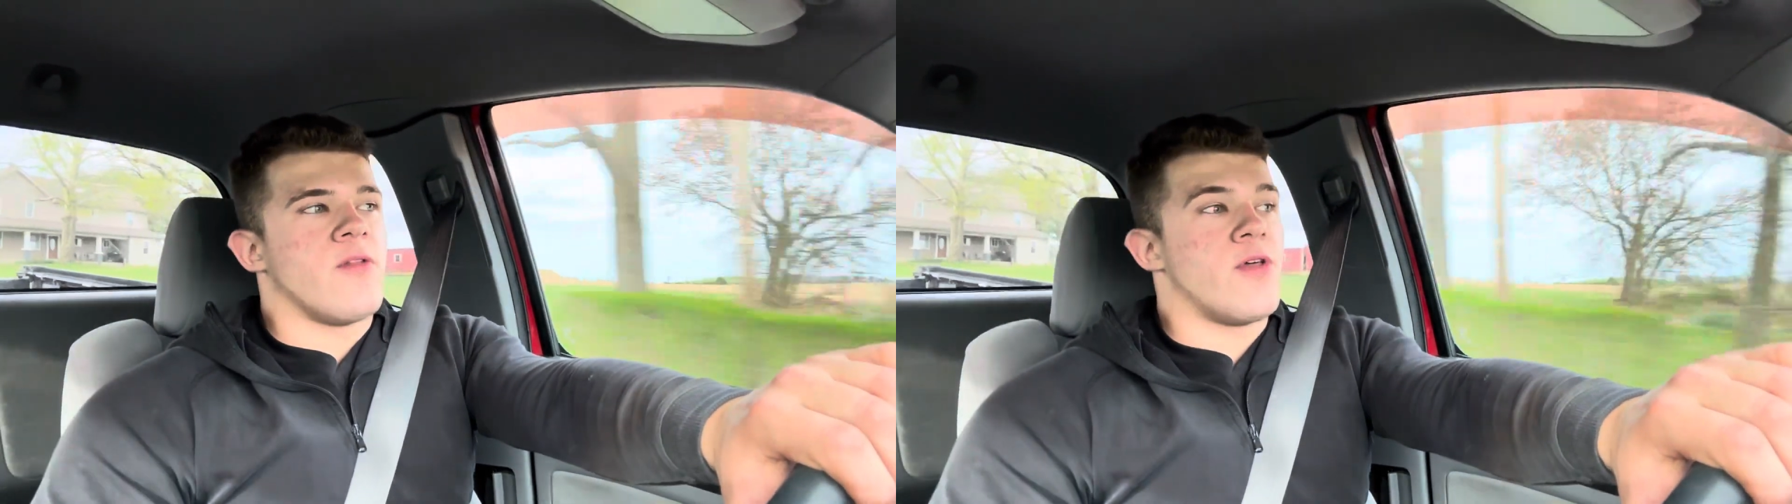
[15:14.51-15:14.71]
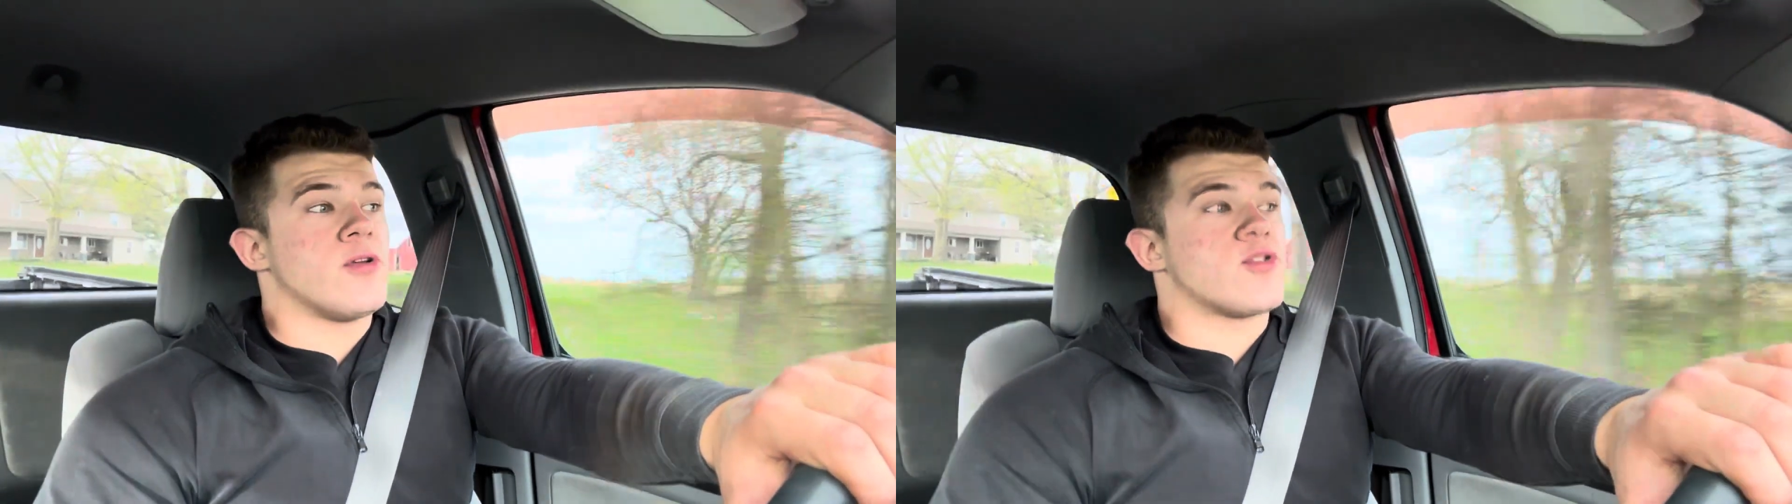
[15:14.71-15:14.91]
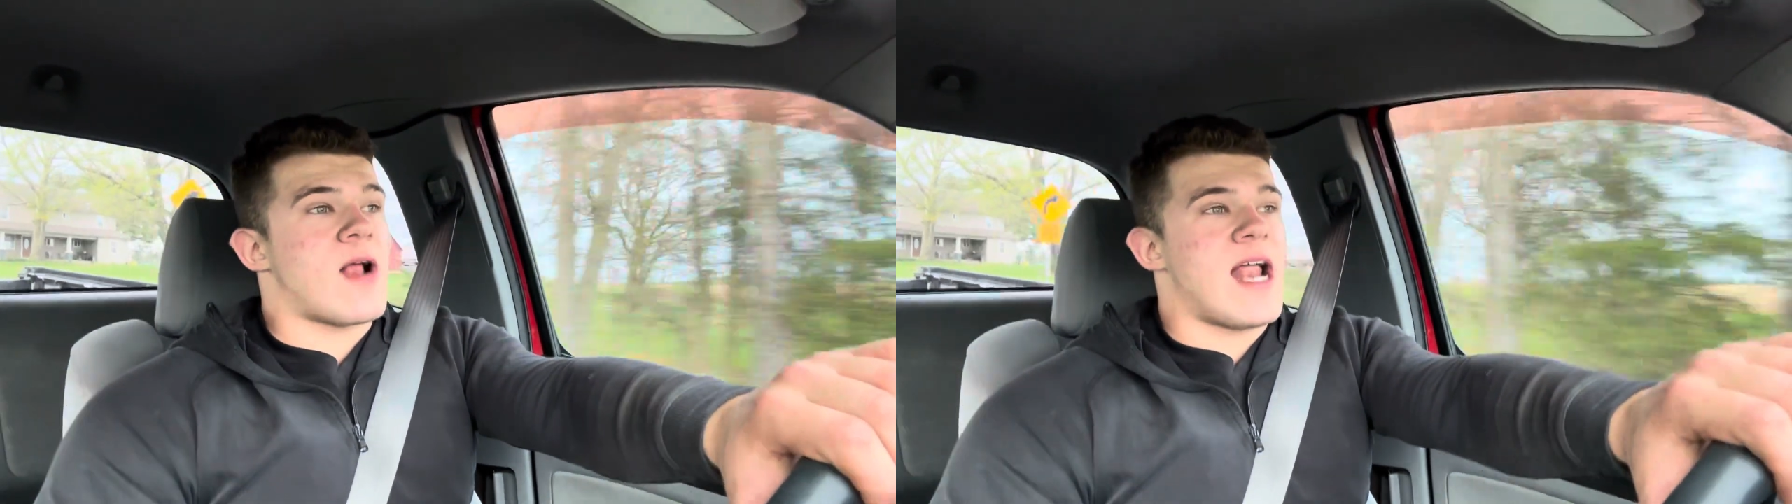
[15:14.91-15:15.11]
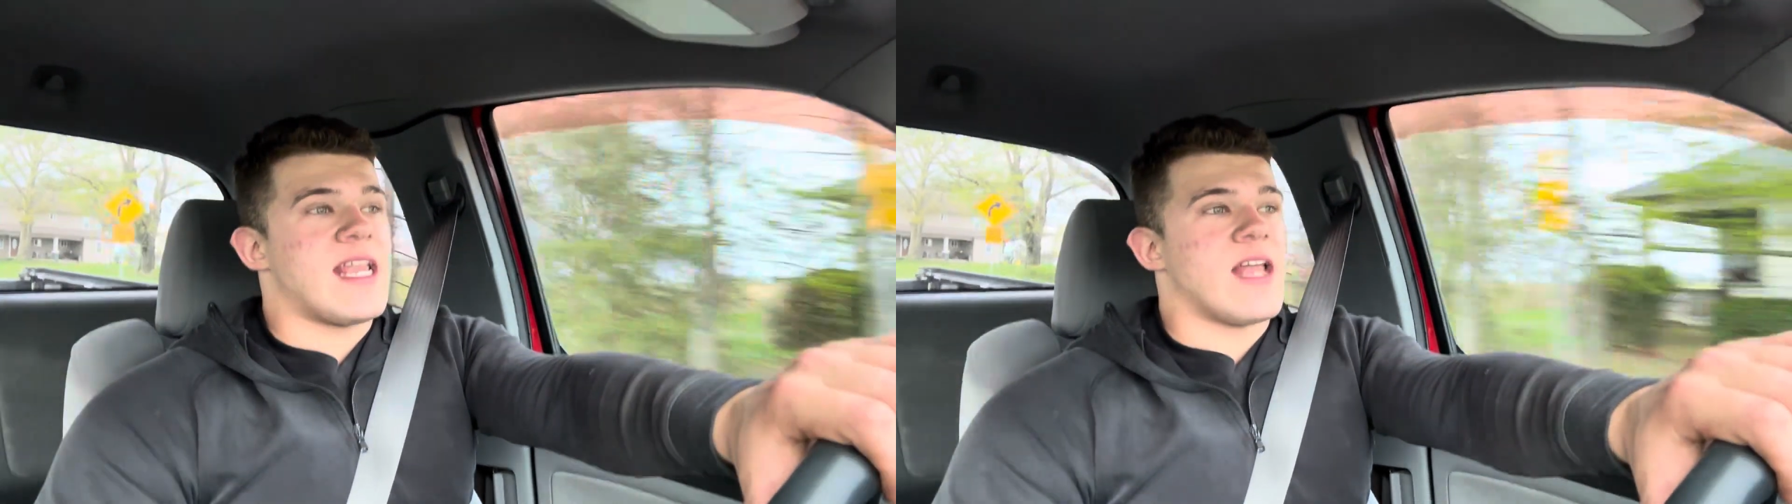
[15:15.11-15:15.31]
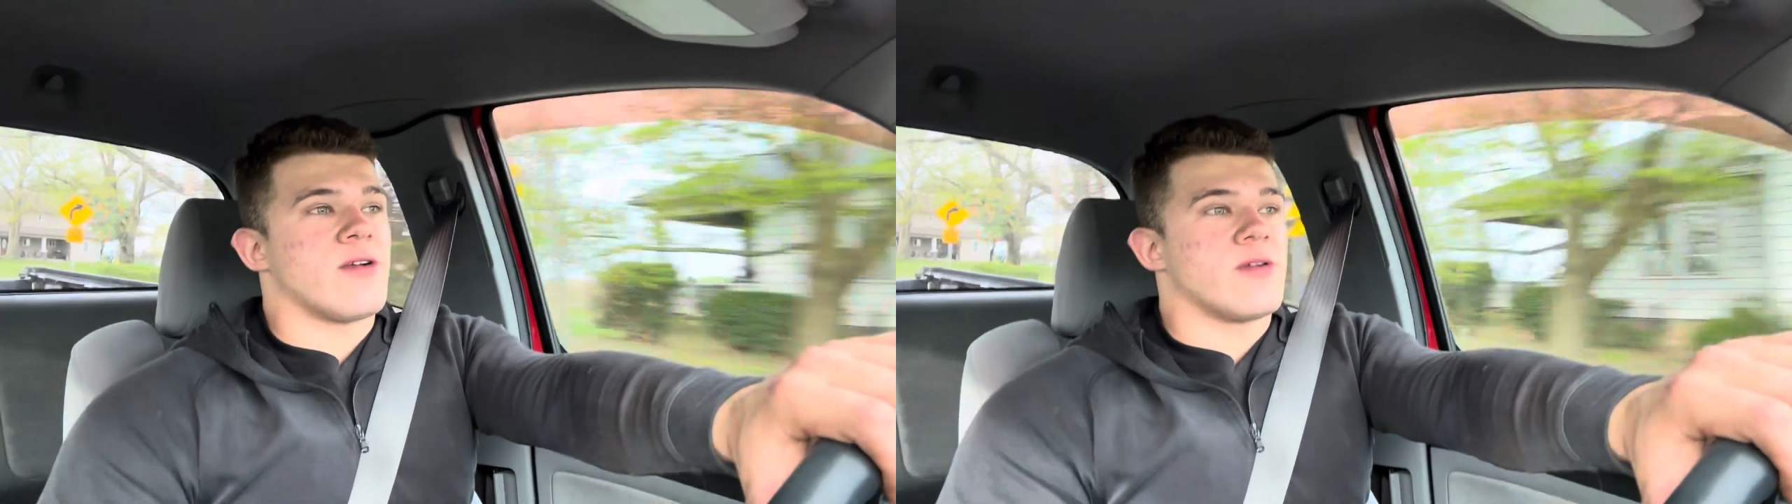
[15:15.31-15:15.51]
those
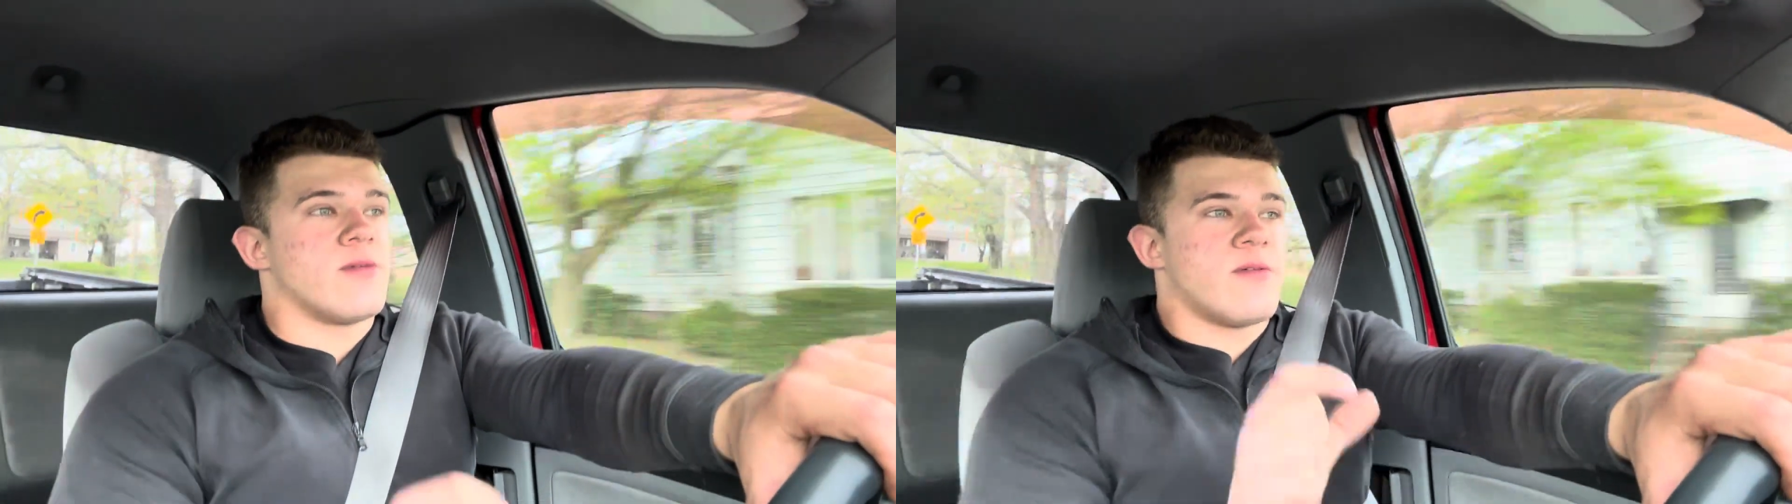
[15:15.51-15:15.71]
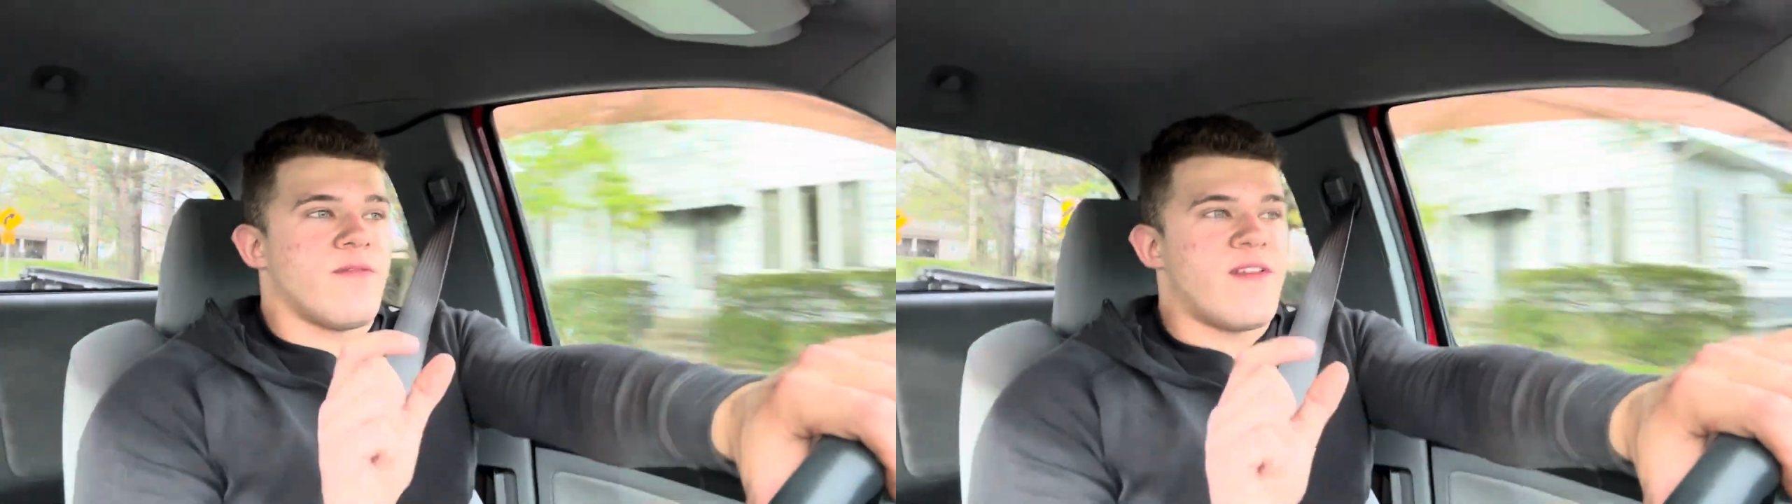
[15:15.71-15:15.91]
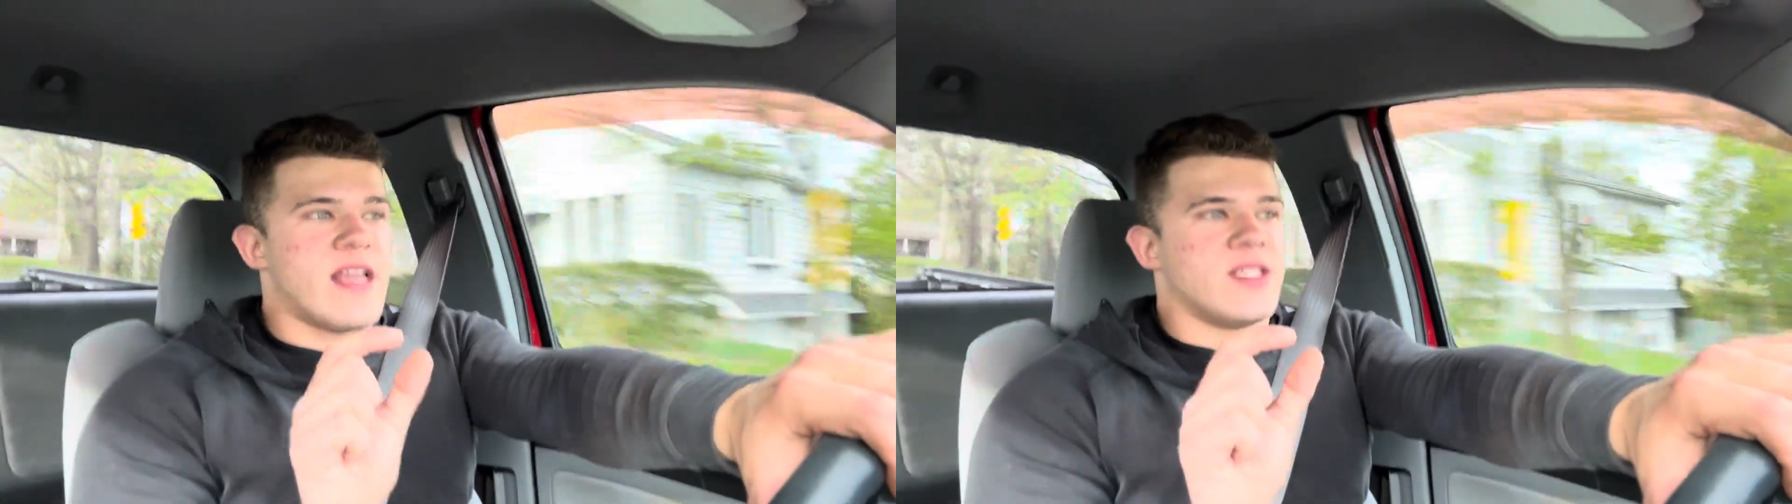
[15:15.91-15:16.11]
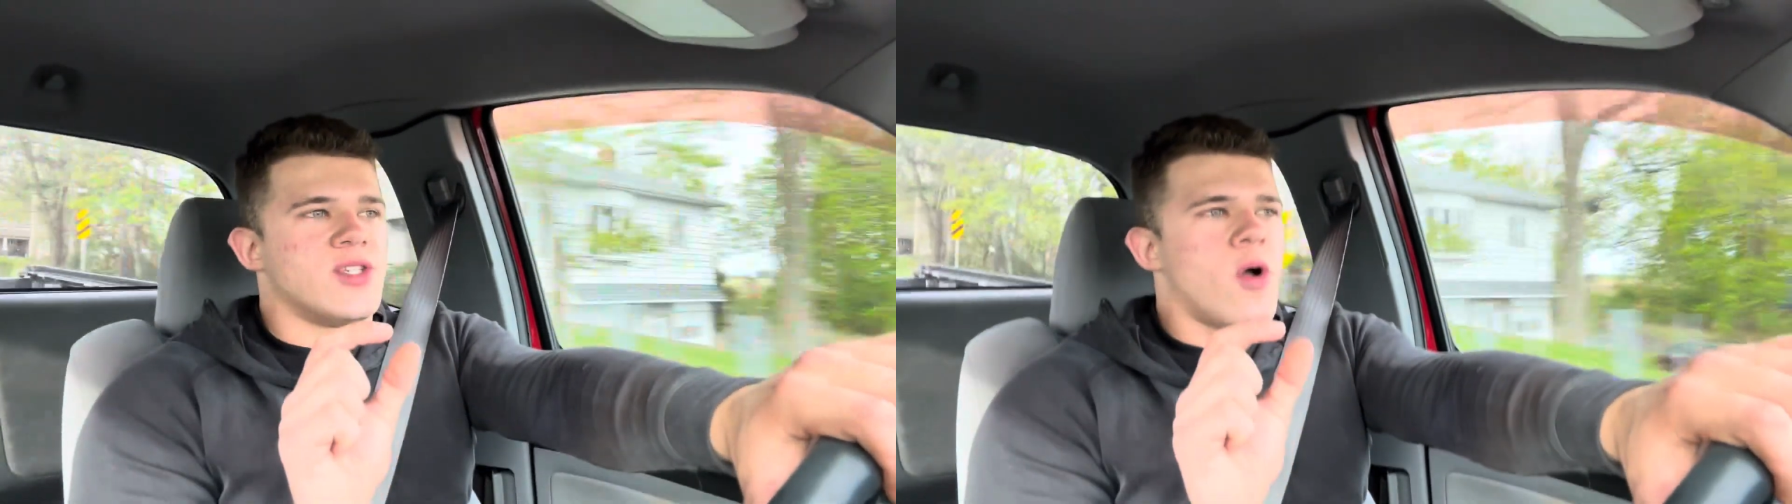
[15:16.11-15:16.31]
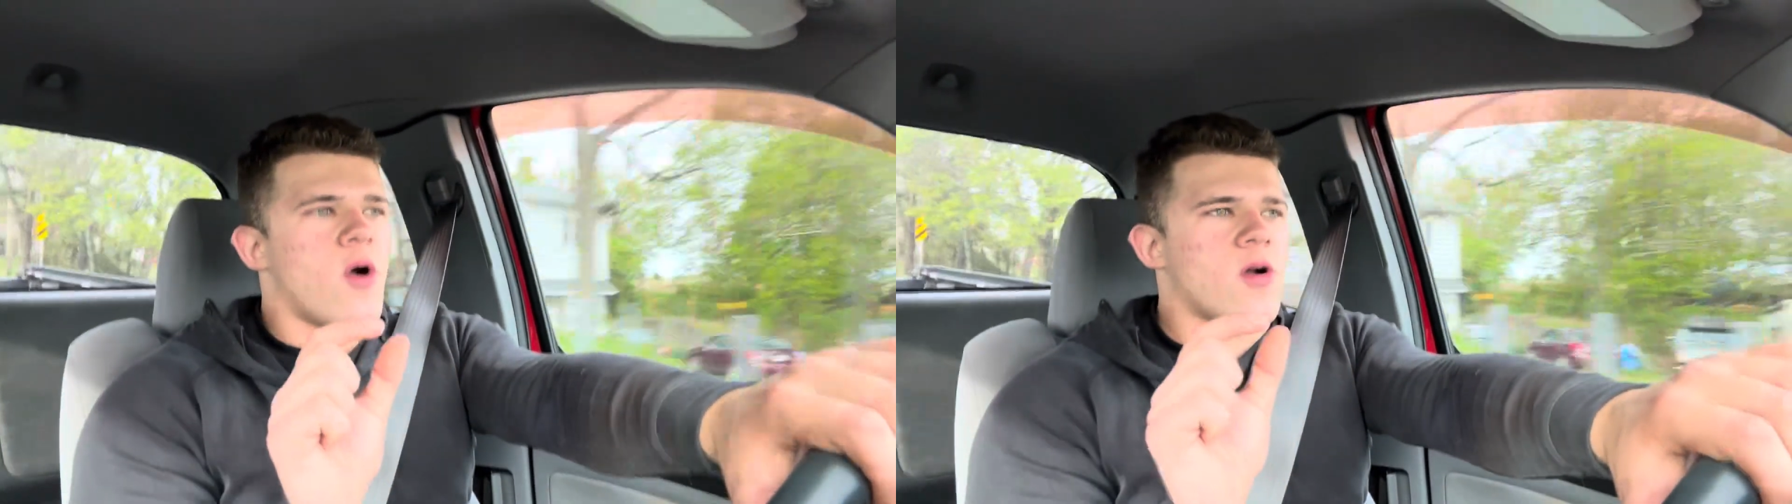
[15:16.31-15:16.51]
radiator fins
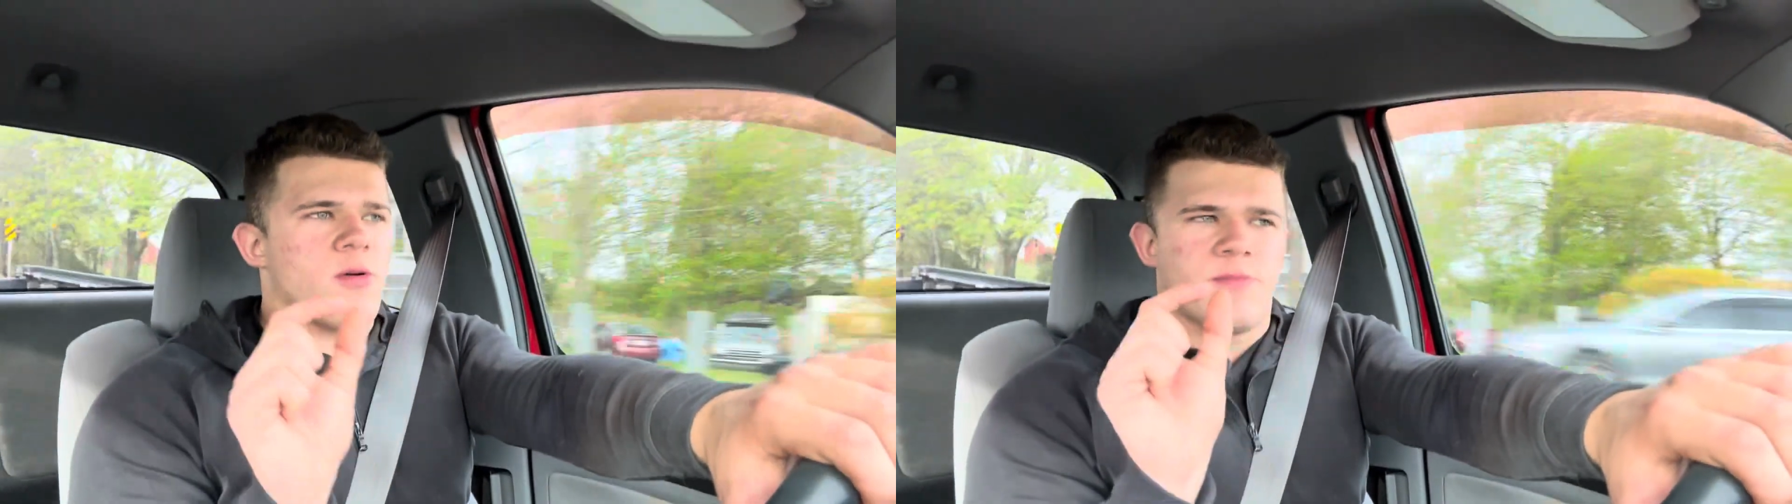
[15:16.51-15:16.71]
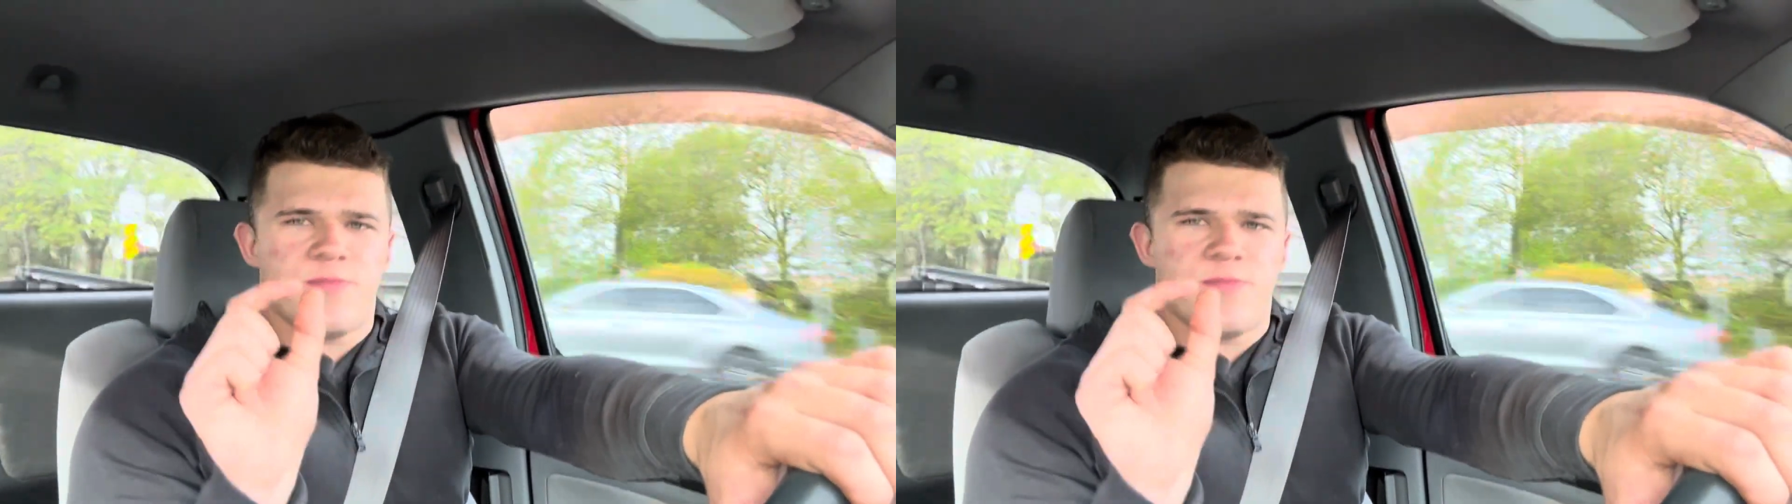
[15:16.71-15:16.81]
are